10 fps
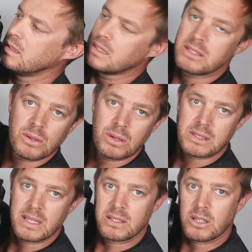there's two
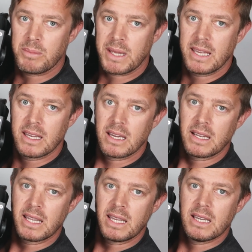hooks at the top, here,
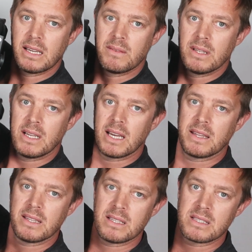
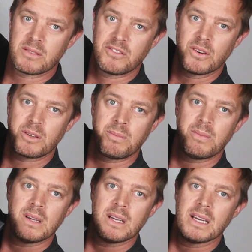and then there's a foot
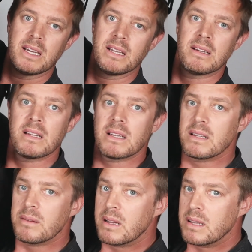
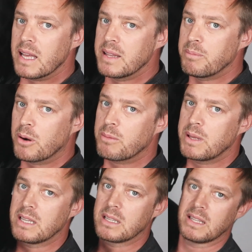at the bottom
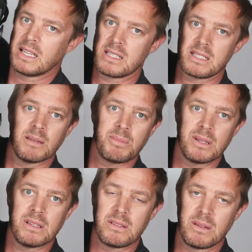here, and they just slip
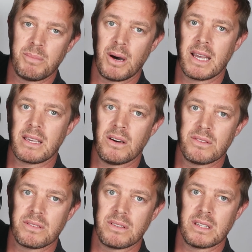into the bike
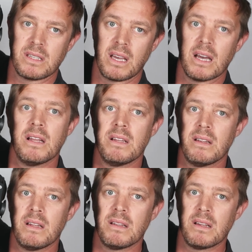onto the
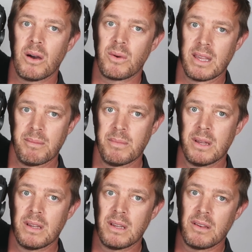OEM
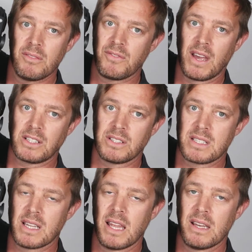factory
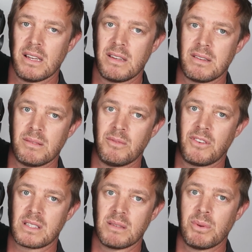standard
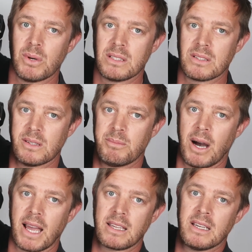fixing points on the
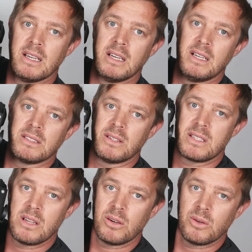bike. So
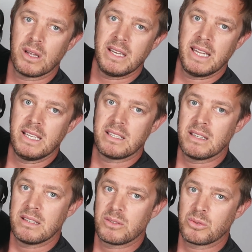there's no need
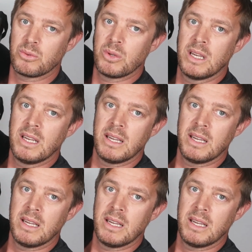to